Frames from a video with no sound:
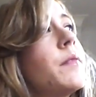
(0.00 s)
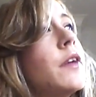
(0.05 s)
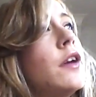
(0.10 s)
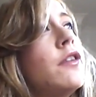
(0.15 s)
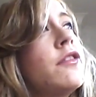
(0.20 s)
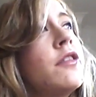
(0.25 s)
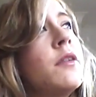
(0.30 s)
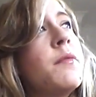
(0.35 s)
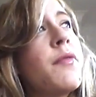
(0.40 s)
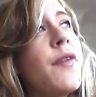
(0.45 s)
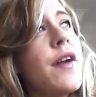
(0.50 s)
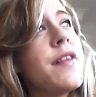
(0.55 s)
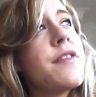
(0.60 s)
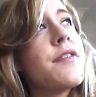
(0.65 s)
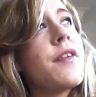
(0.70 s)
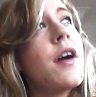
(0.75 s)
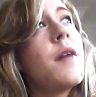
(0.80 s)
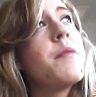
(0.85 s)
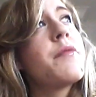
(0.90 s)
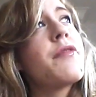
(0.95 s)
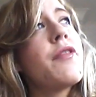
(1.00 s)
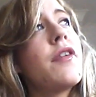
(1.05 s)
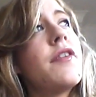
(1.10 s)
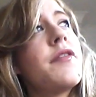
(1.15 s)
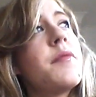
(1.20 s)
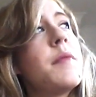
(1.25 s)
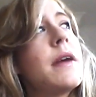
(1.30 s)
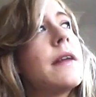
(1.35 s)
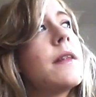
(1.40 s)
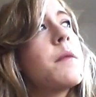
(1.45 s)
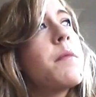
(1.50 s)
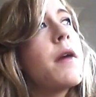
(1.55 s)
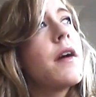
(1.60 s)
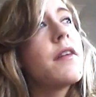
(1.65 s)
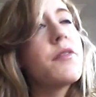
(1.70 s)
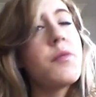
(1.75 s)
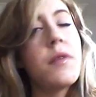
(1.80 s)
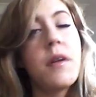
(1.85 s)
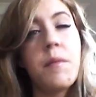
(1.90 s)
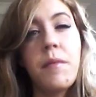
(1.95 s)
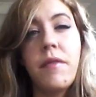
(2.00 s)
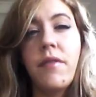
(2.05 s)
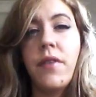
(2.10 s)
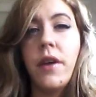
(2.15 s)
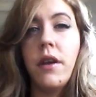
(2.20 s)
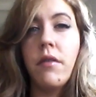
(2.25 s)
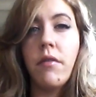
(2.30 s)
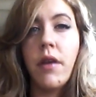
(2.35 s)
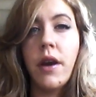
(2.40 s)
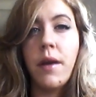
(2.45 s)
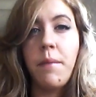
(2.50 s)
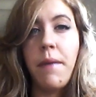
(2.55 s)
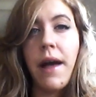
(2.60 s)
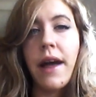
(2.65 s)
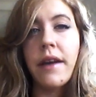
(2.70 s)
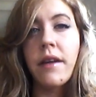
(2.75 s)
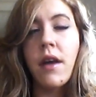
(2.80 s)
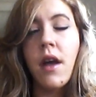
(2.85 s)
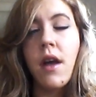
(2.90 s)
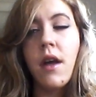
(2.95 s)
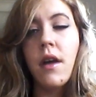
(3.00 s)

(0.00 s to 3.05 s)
YouTube friends have come through for me in the past when I've been feeling really bad.